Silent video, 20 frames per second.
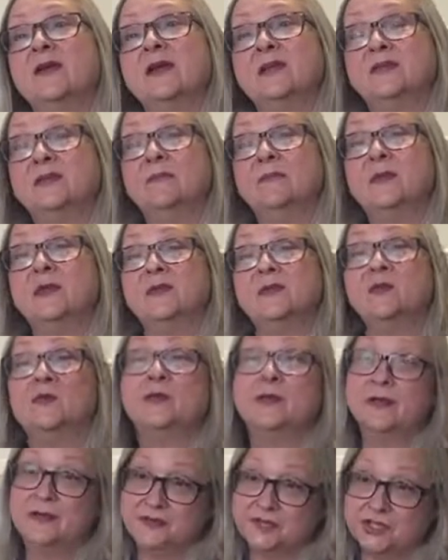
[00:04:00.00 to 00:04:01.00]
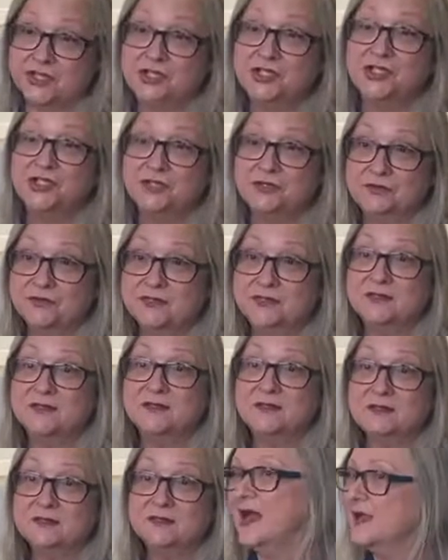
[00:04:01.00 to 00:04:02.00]
as a mentor if she
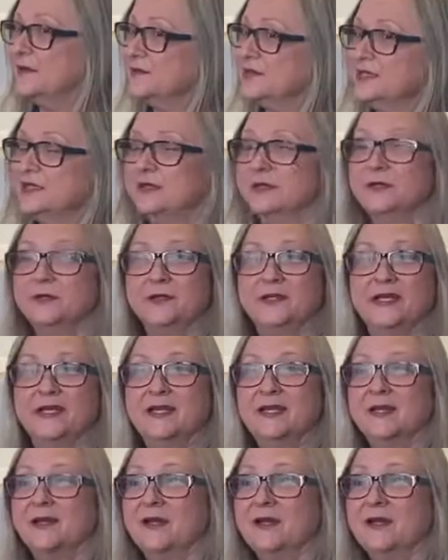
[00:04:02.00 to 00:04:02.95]
chooses. Absolutely.